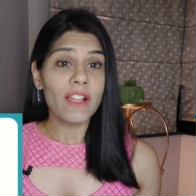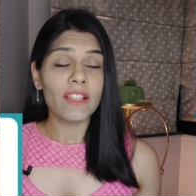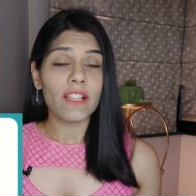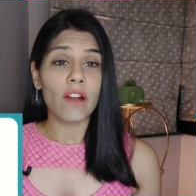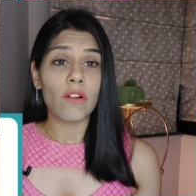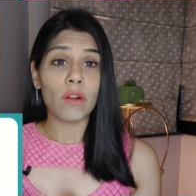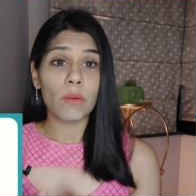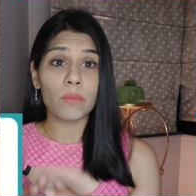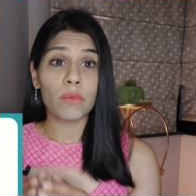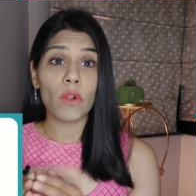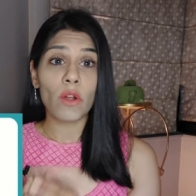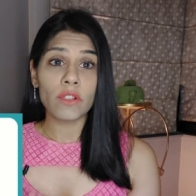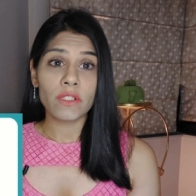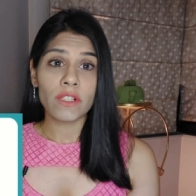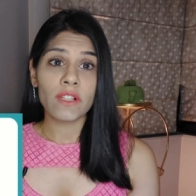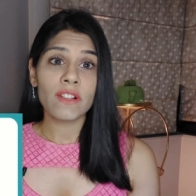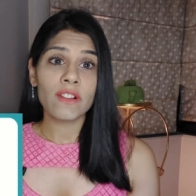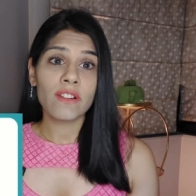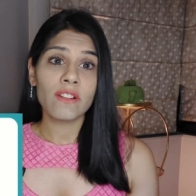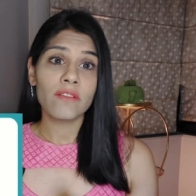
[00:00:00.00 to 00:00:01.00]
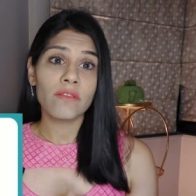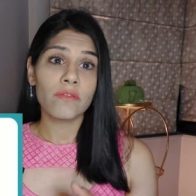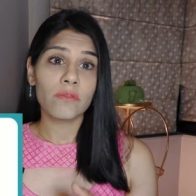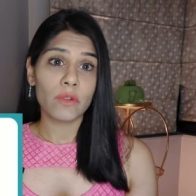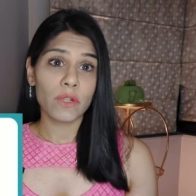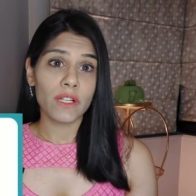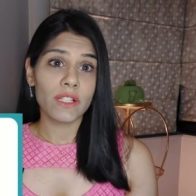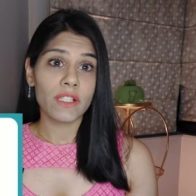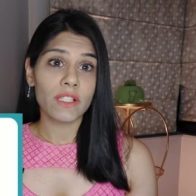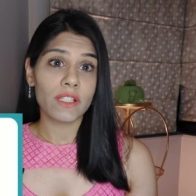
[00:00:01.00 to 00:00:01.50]
Now, our prostate
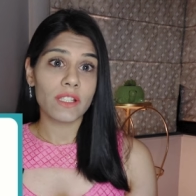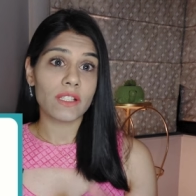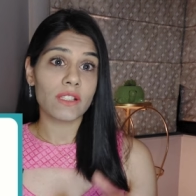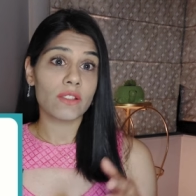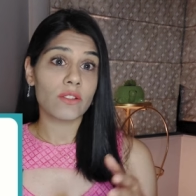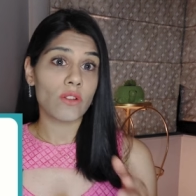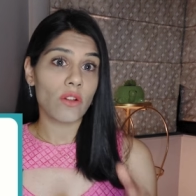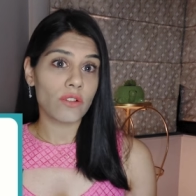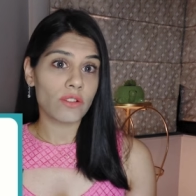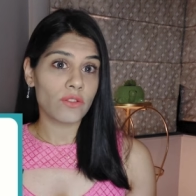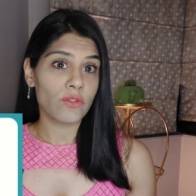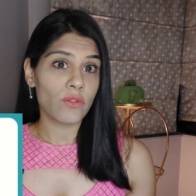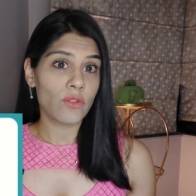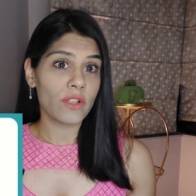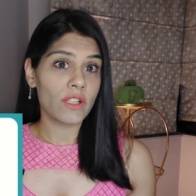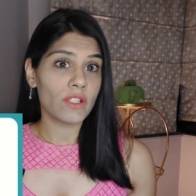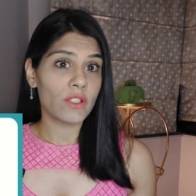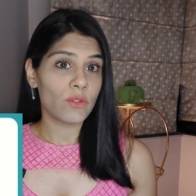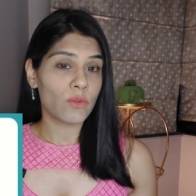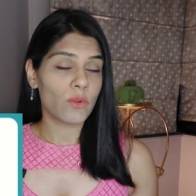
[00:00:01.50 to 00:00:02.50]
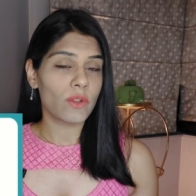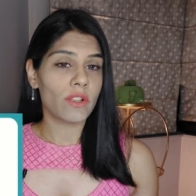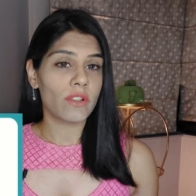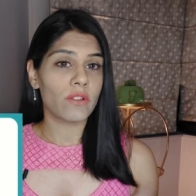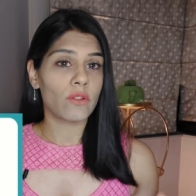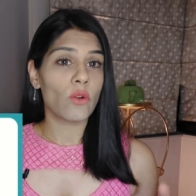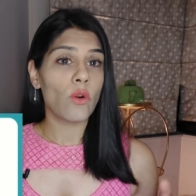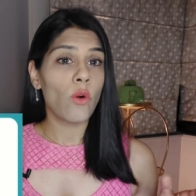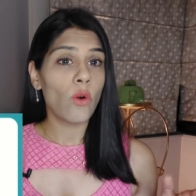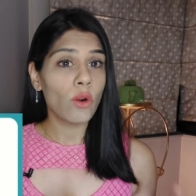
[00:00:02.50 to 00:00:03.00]
converts testosterone into
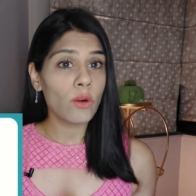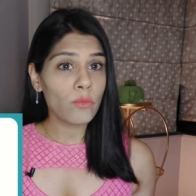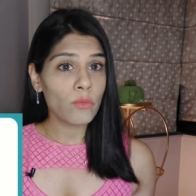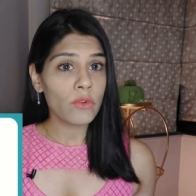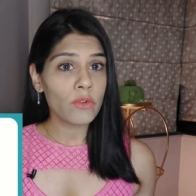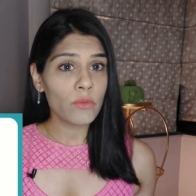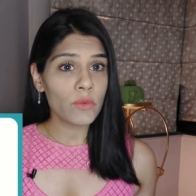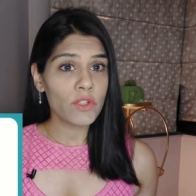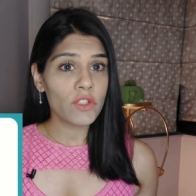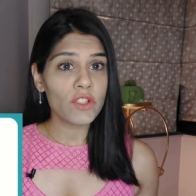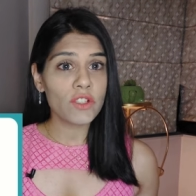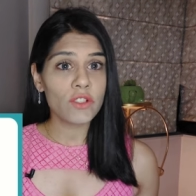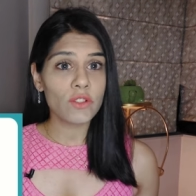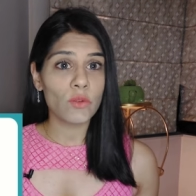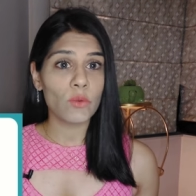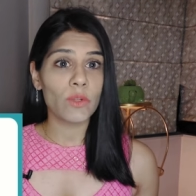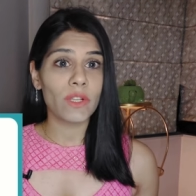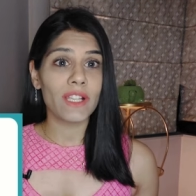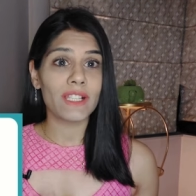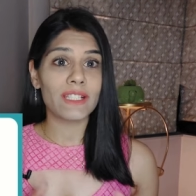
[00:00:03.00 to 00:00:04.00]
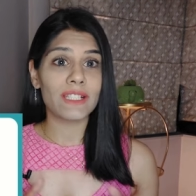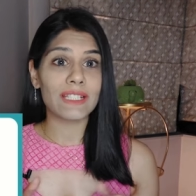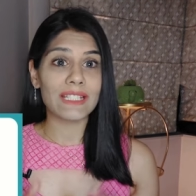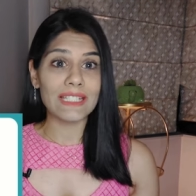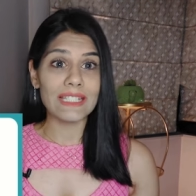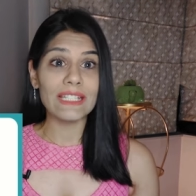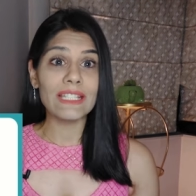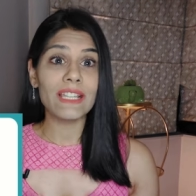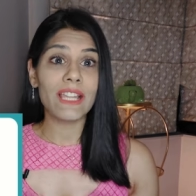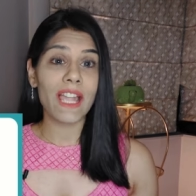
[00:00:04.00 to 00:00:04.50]
another hormone, which is known as
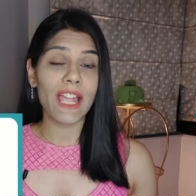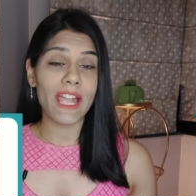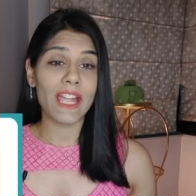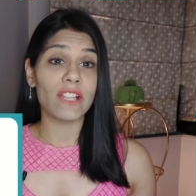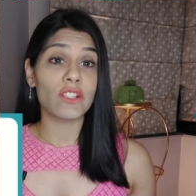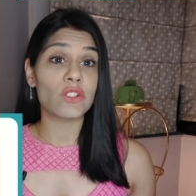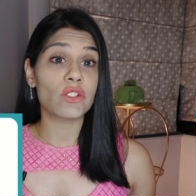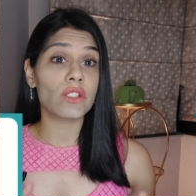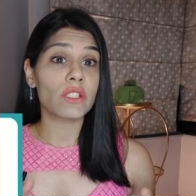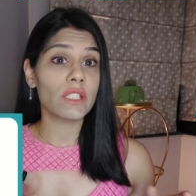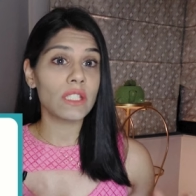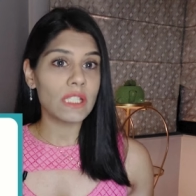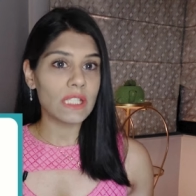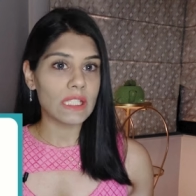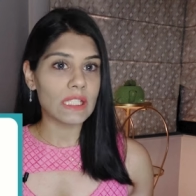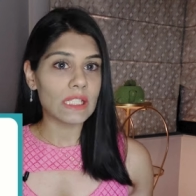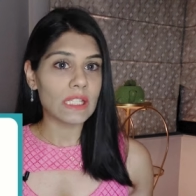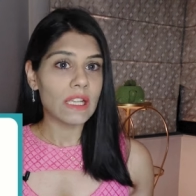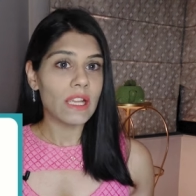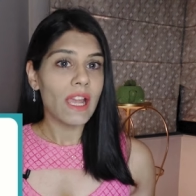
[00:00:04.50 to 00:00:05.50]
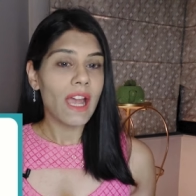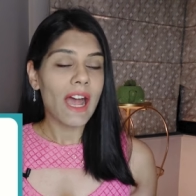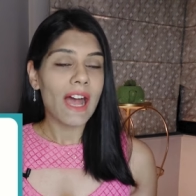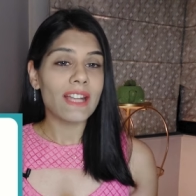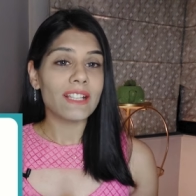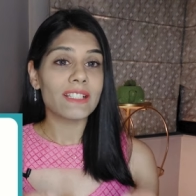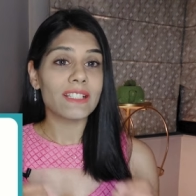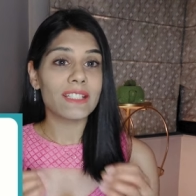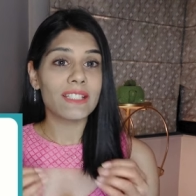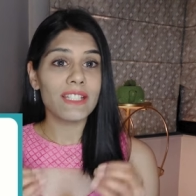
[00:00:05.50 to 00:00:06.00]
DHT.
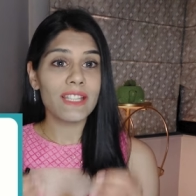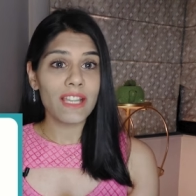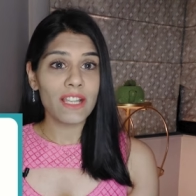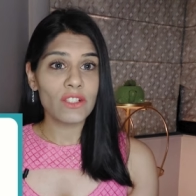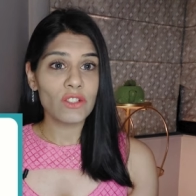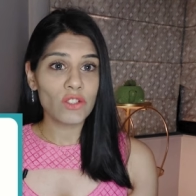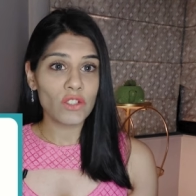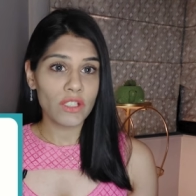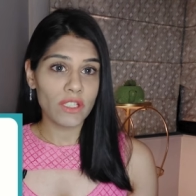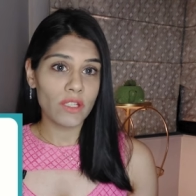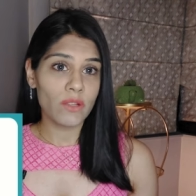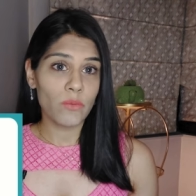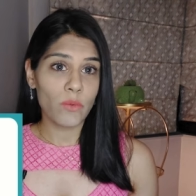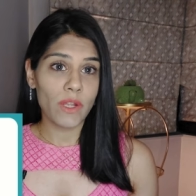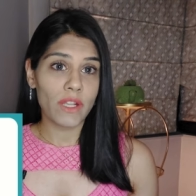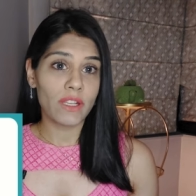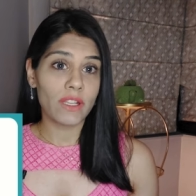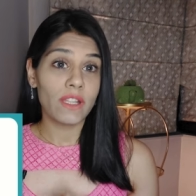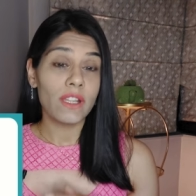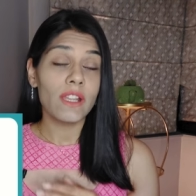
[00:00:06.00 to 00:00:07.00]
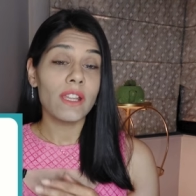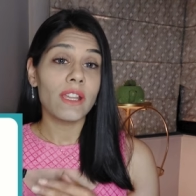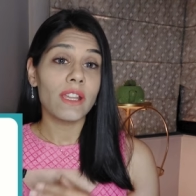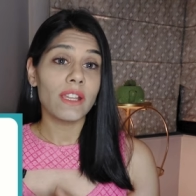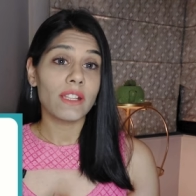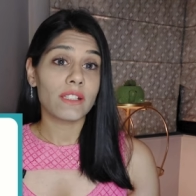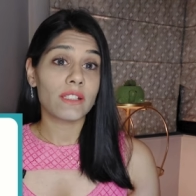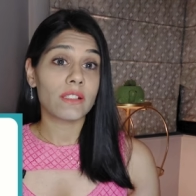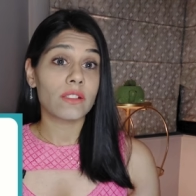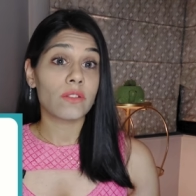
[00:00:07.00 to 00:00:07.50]
And DHT, when
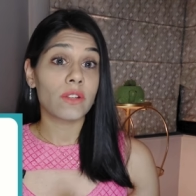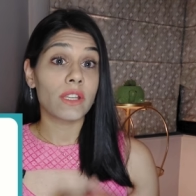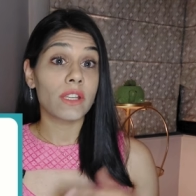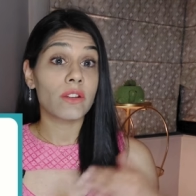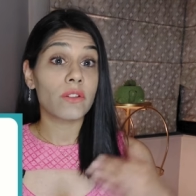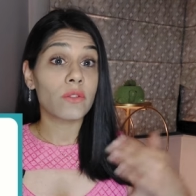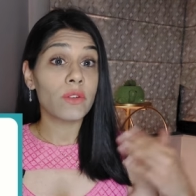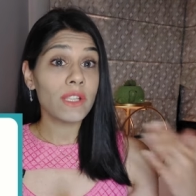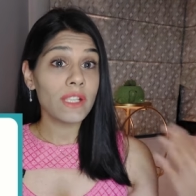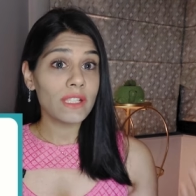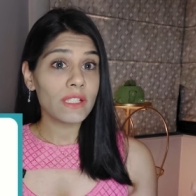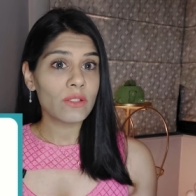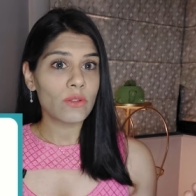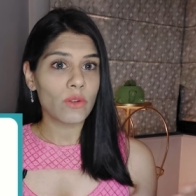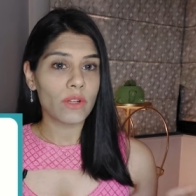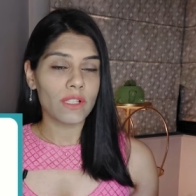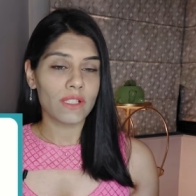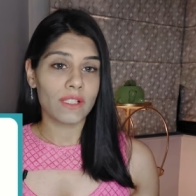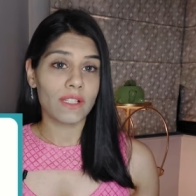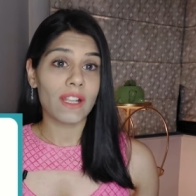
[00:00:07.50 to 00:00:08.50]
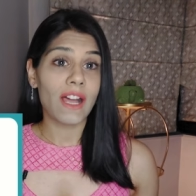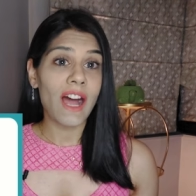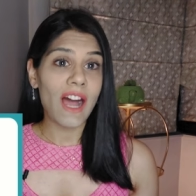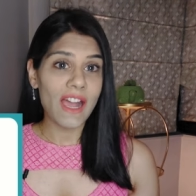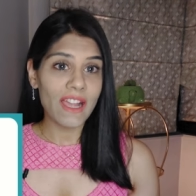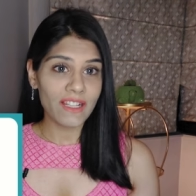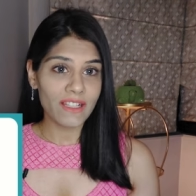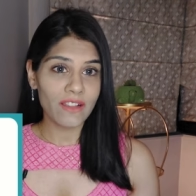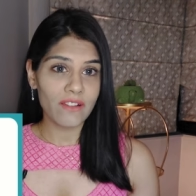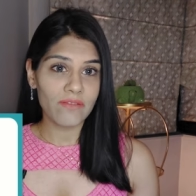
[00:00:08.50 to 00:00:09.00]
it's increased or is in
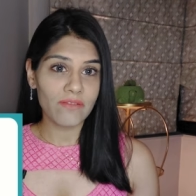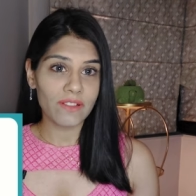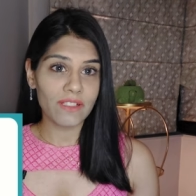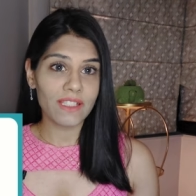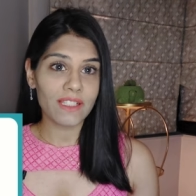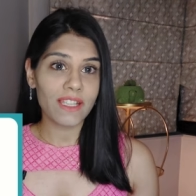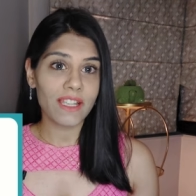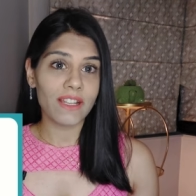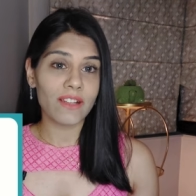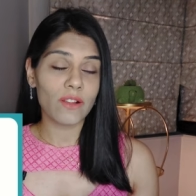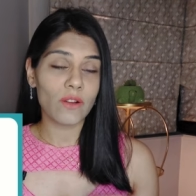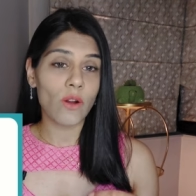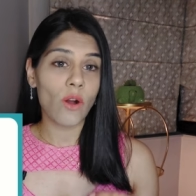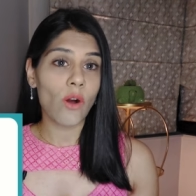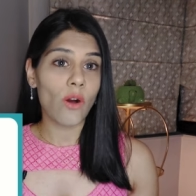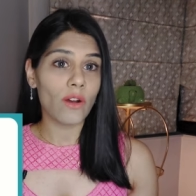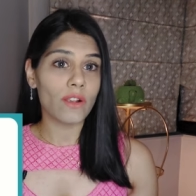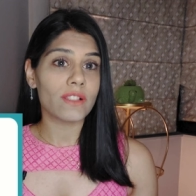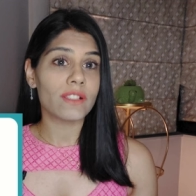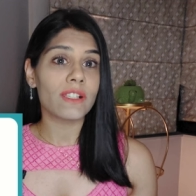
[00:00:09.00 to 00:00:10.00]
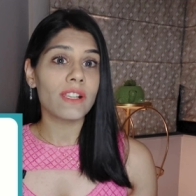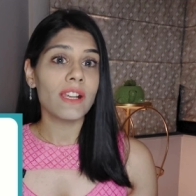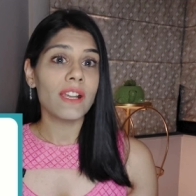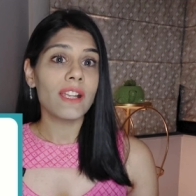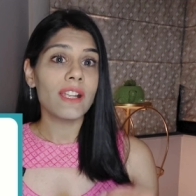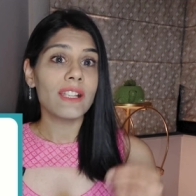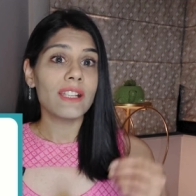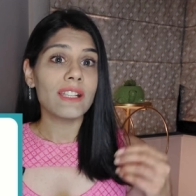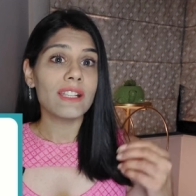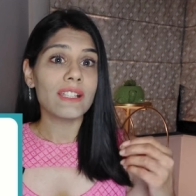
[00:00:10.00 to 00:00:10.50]
high levels, can cause
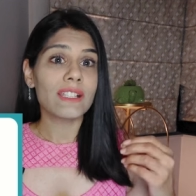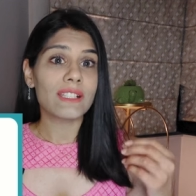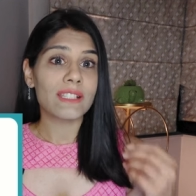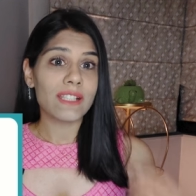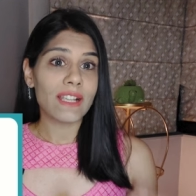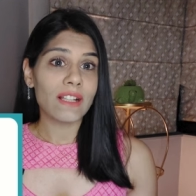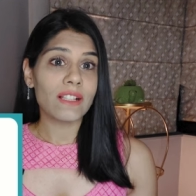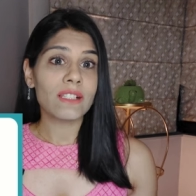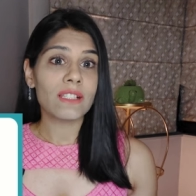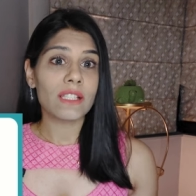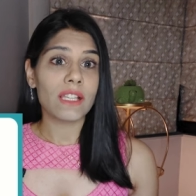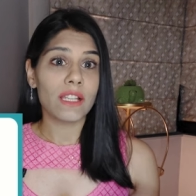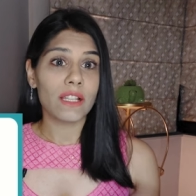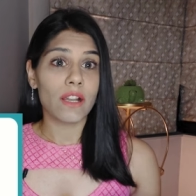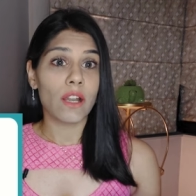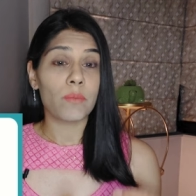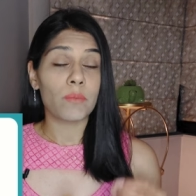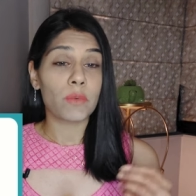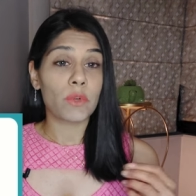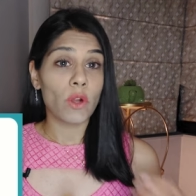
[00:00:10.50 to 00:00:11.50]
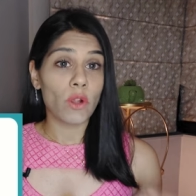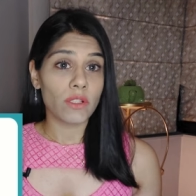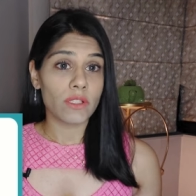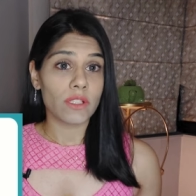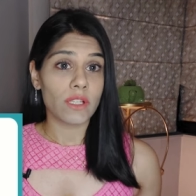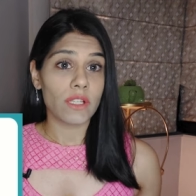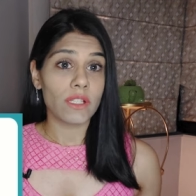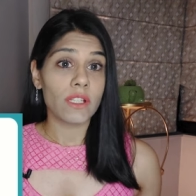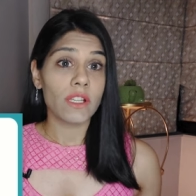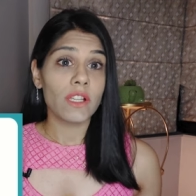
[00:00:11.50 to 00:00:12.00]
cells in our
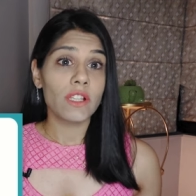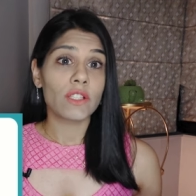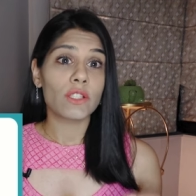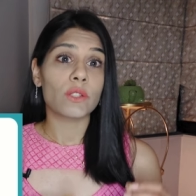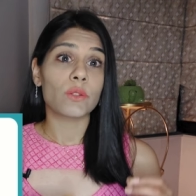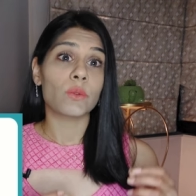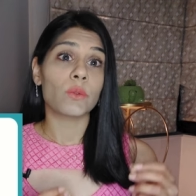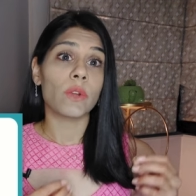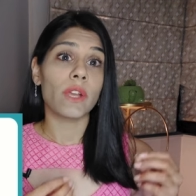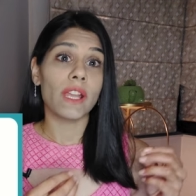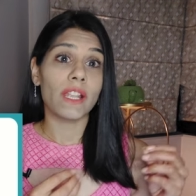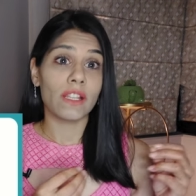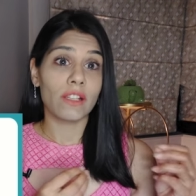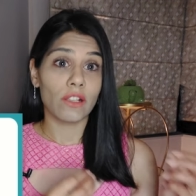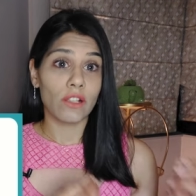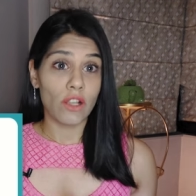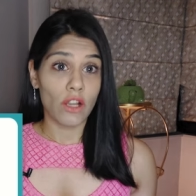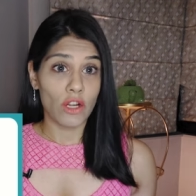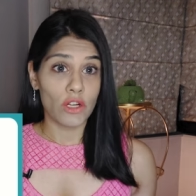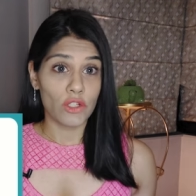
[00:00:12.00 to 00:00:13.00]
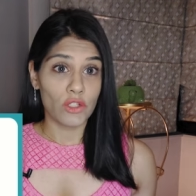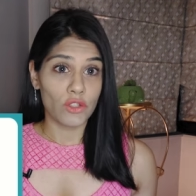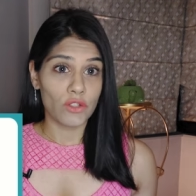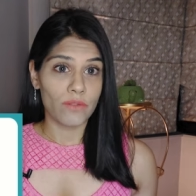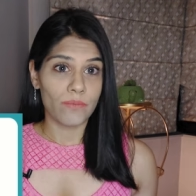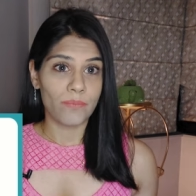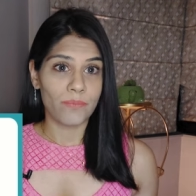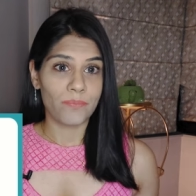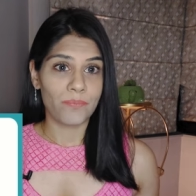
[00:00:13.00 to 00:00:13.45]
prostate to enlarge.